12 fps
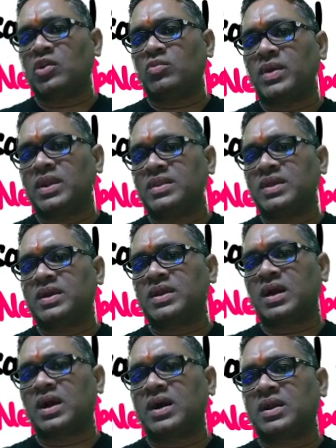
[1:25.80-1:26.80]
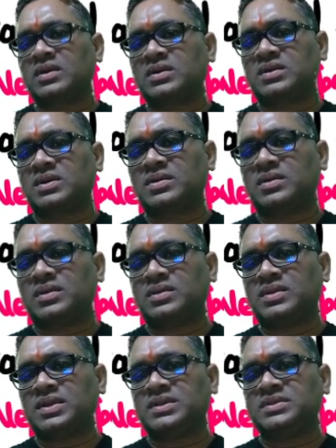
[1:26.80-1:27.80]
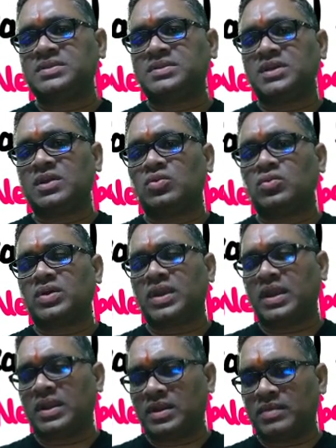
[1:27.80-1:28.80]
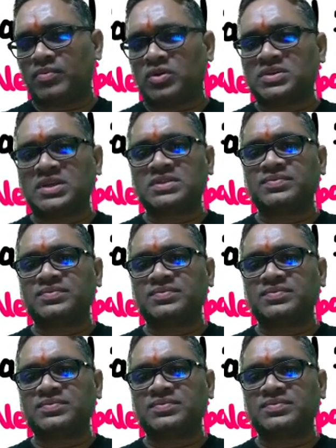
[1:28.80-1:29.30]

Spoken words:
lumen, there are these yellow green deposits,